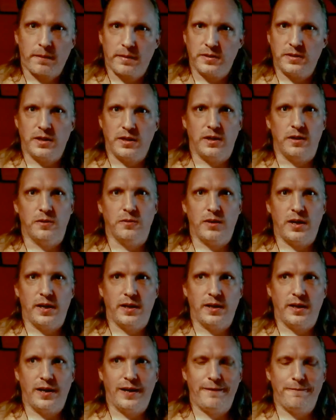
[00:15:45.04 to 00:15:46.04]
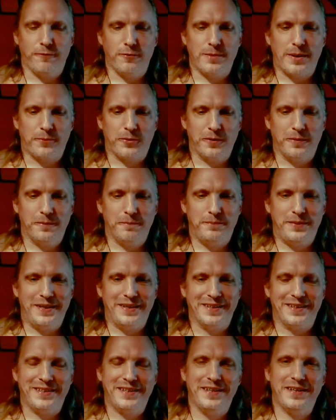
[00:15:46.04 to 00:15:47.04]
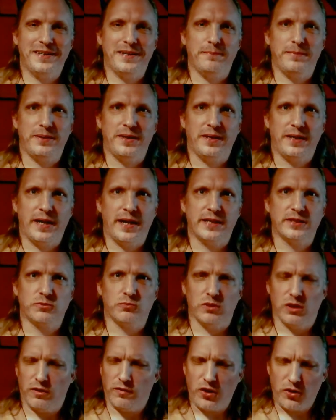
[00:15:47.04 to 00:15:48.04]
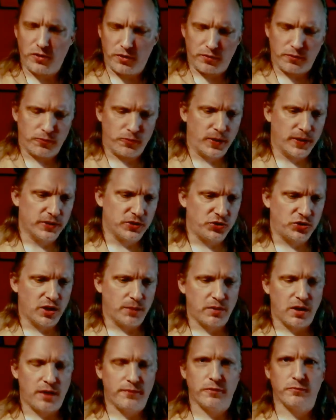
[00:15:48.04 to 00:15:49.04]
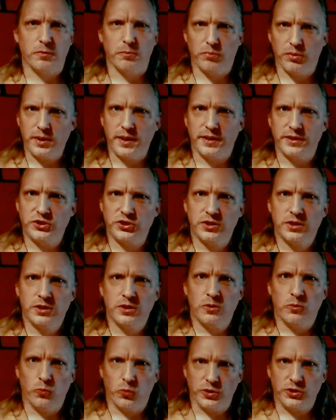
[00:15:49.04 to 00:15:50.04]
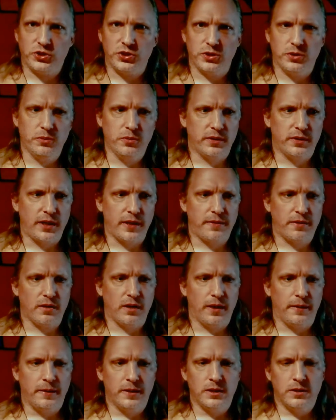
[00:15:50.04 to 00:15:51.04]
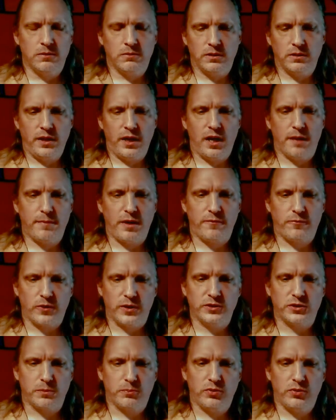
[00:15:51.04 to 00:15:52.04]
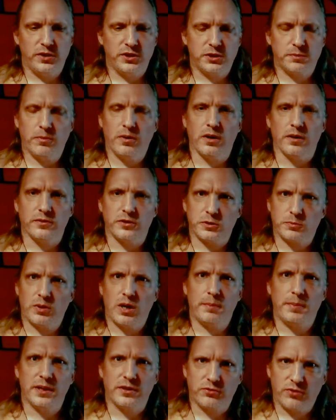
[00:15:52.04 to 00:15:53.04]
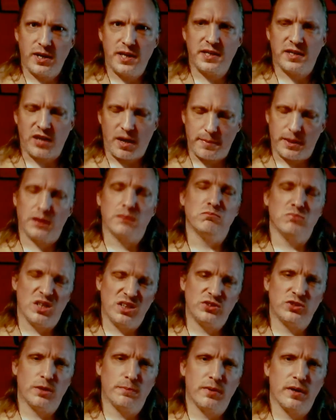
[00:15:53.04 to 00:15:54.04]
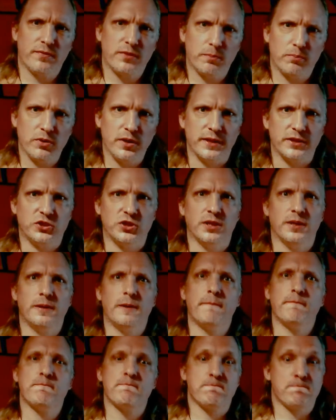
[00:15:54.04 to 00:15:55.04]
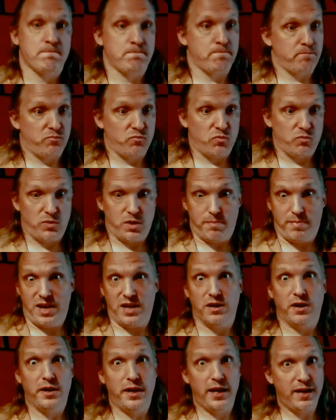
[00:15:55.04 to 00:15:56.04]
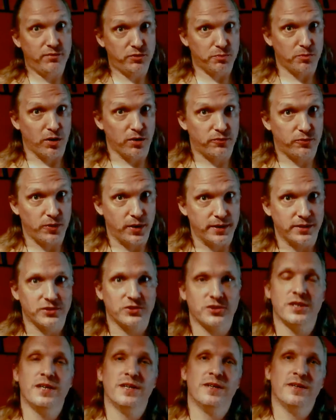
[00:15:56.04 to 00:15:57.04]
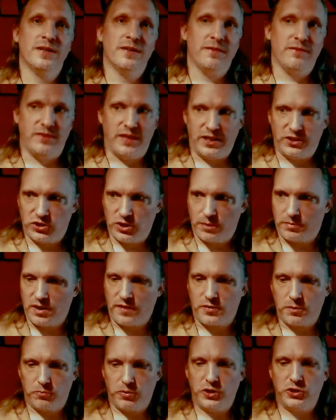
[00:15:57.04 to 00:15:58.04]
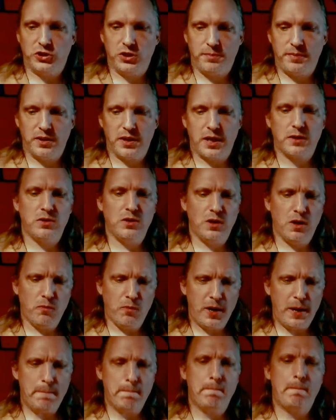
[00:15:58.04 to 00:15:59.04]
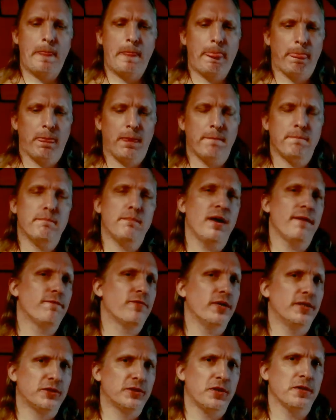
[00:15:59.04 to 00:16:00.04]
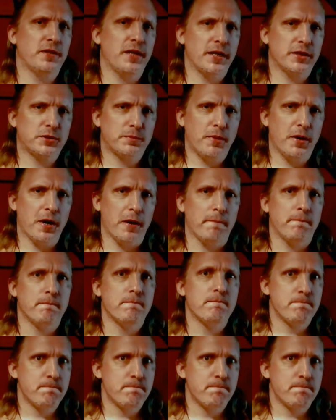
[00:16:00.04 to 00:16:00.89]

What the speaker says: You know, I remember being a kid and being asked, well, if all your friends jump off of a bridge, would you? And I thought, well, yeah, my friends are pretty smart. There's probably a train coming. I'd jump off the bridge. You may not have smart friends. They jumped off the bridge, you'd be like, you know what? My friends aren't that smart.